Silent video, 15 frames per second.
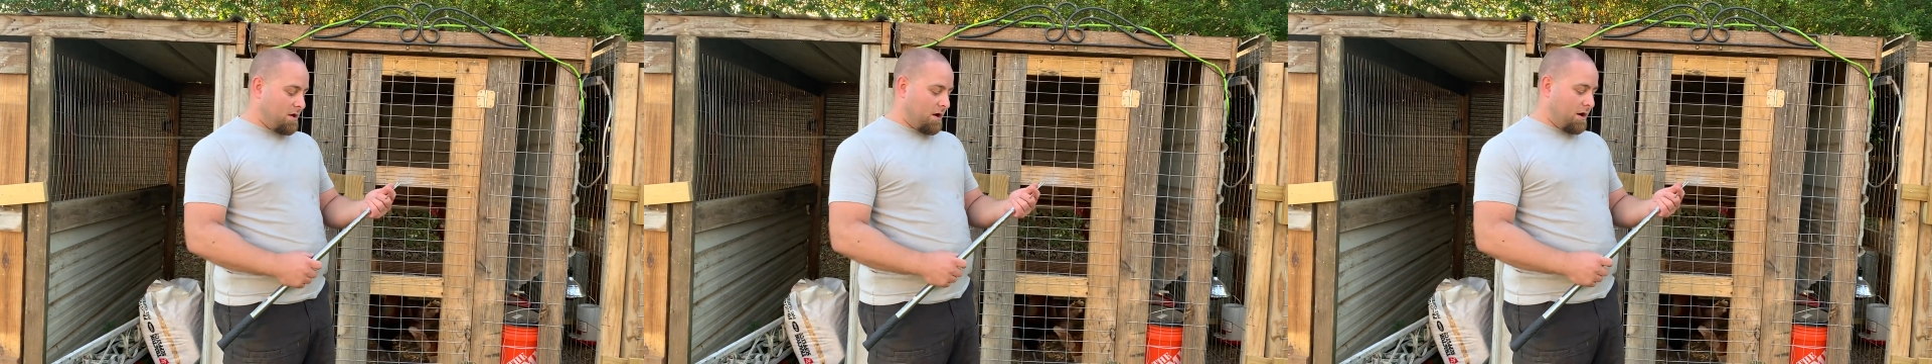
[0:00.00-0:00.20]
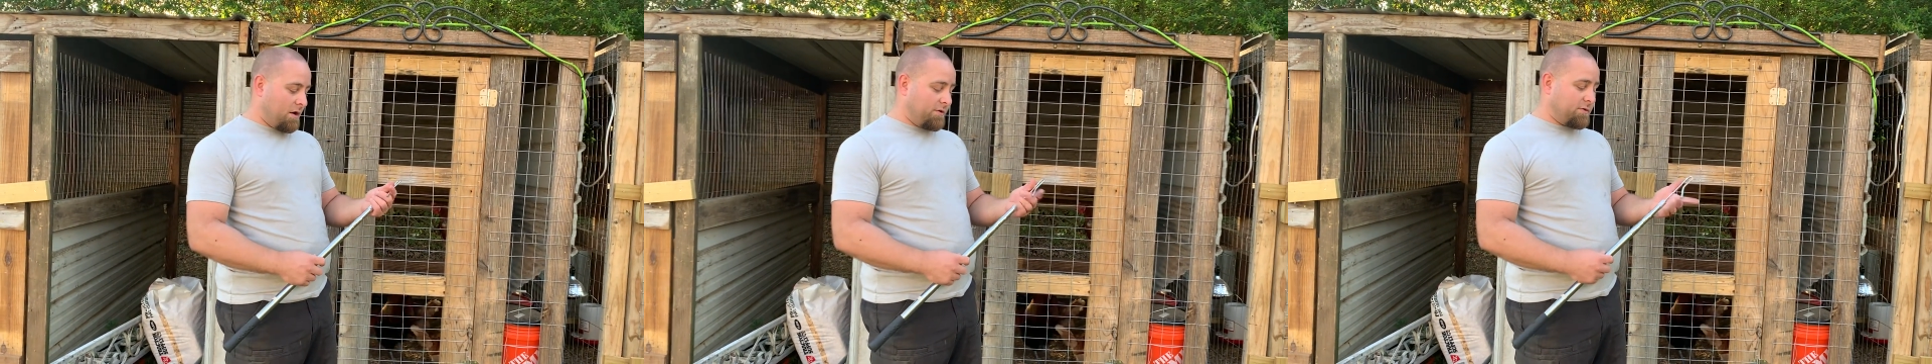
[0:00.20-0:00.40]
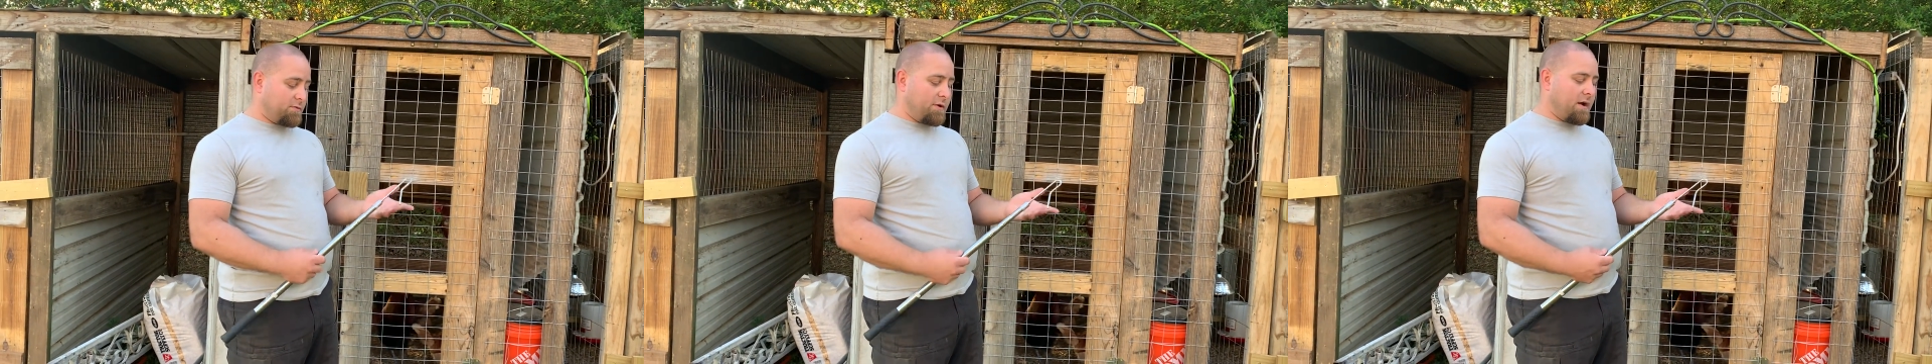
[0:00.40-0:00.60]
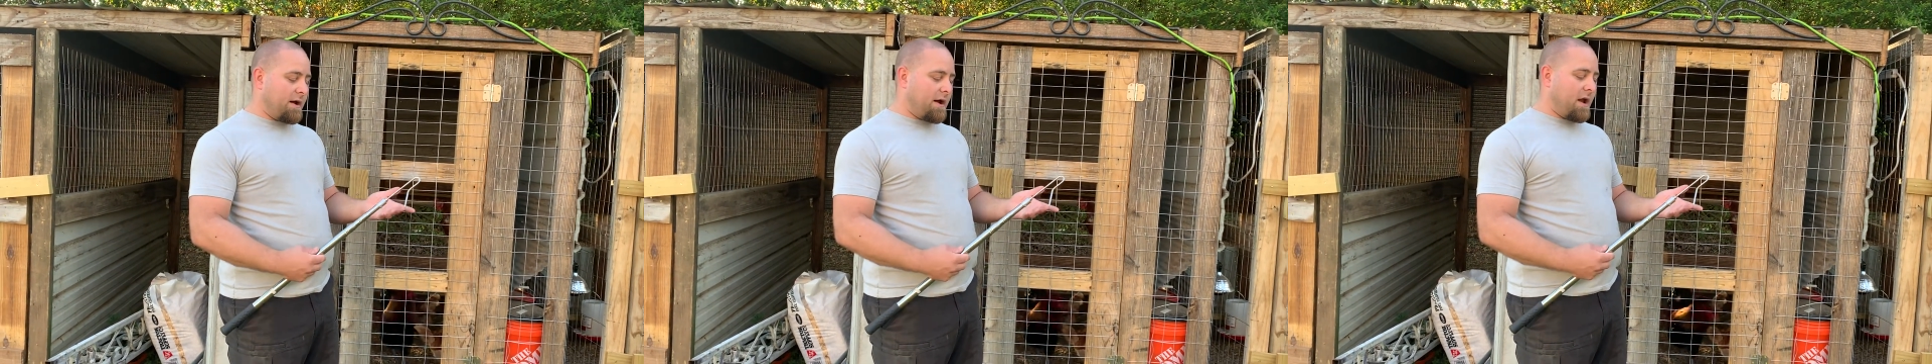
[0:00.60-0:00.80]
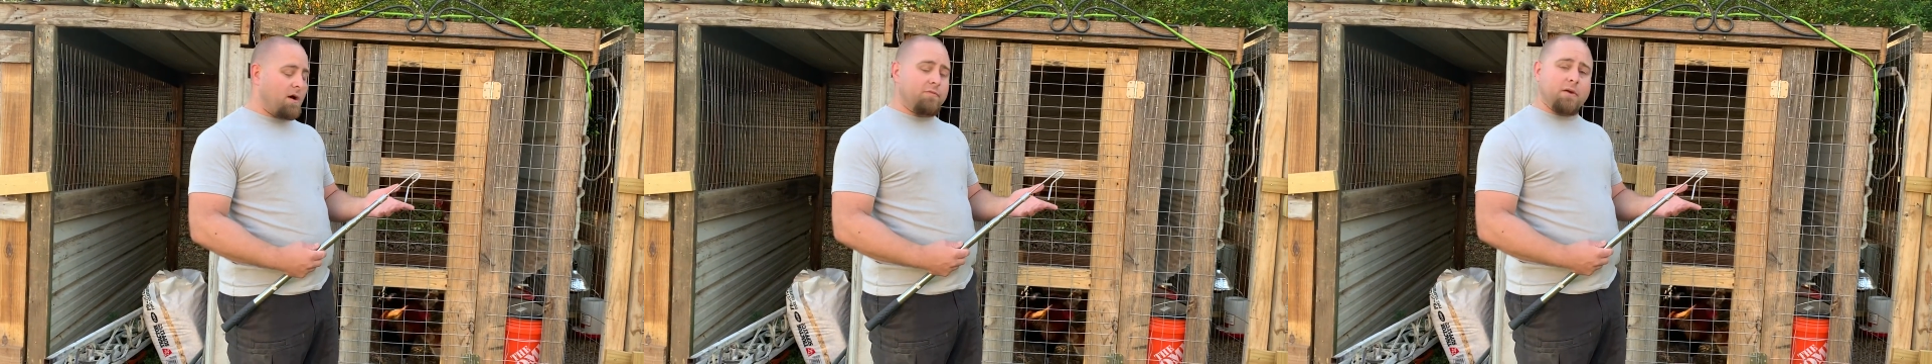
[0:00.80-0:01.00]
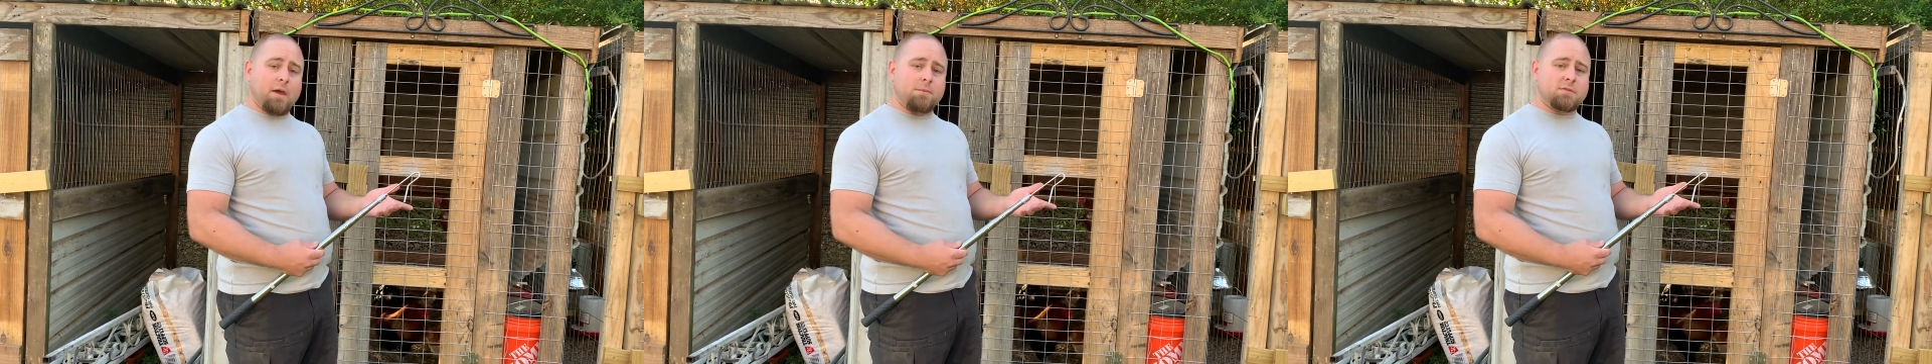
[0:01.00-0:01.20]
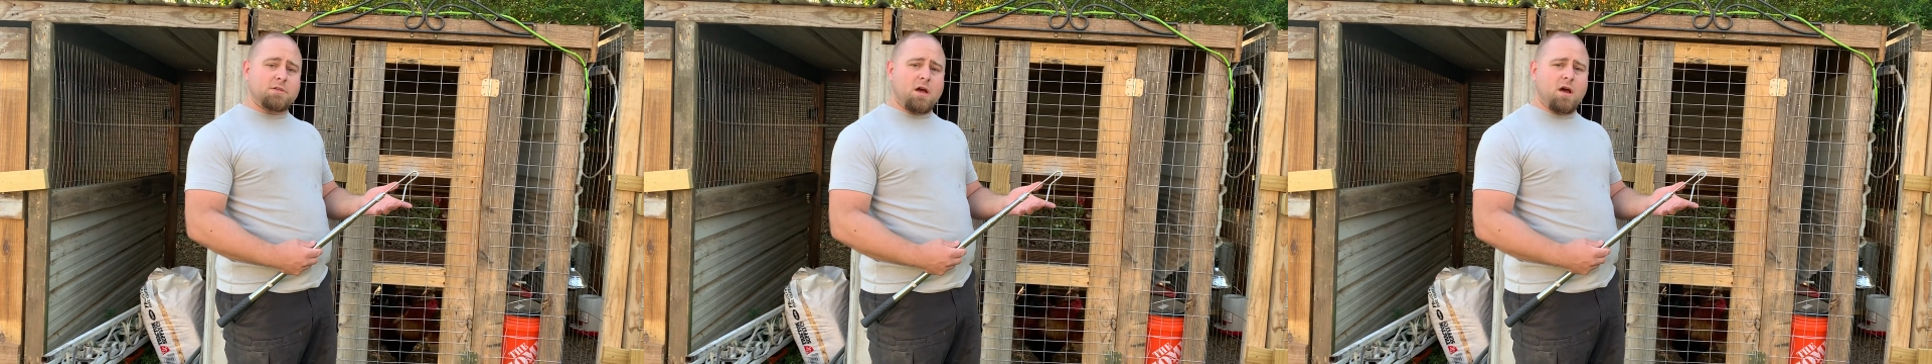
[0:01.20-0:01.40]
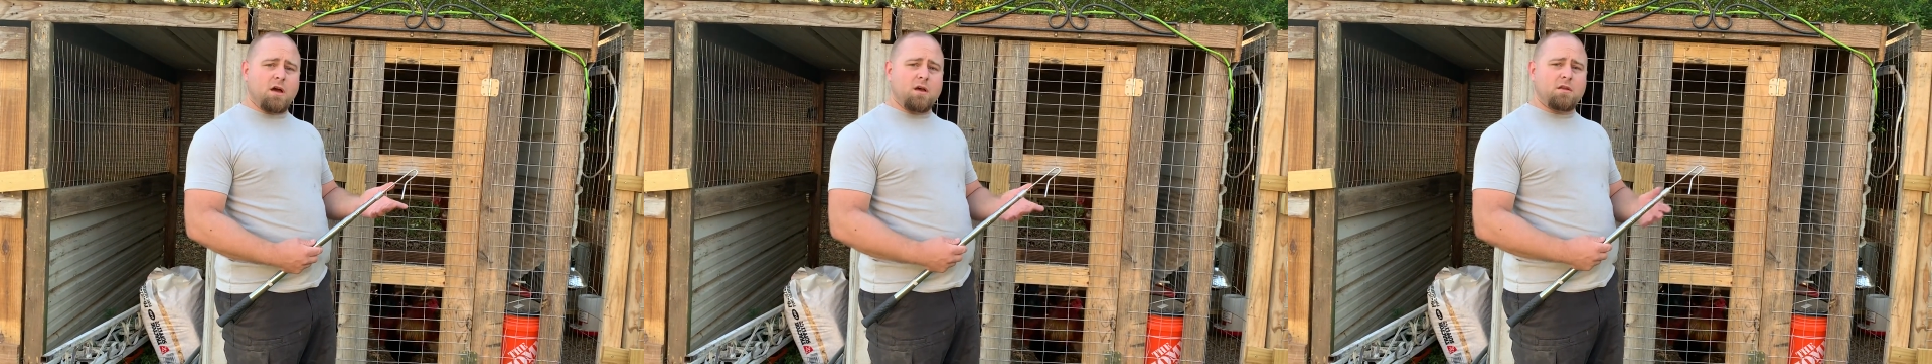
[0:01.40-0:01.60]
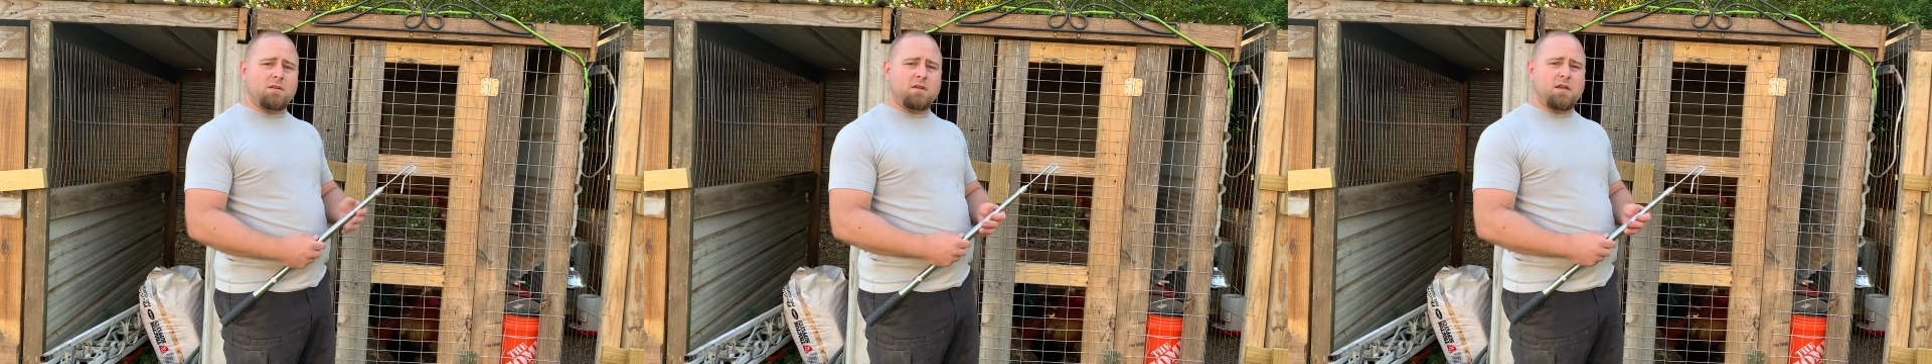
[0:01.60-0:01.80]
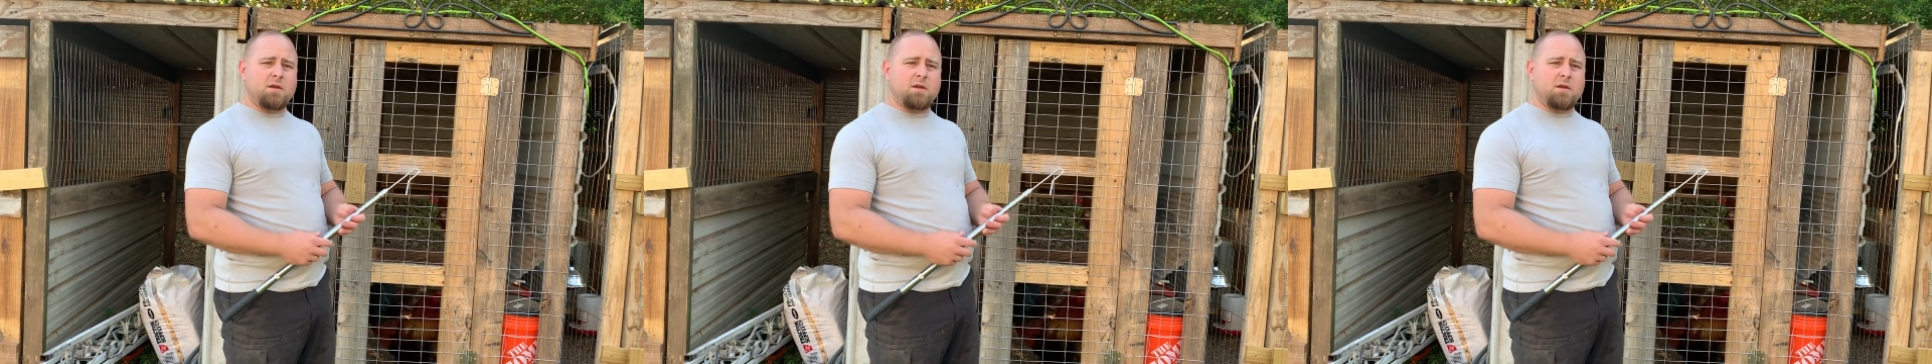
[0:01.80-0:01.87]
Uh, this one here I got off of Amazon.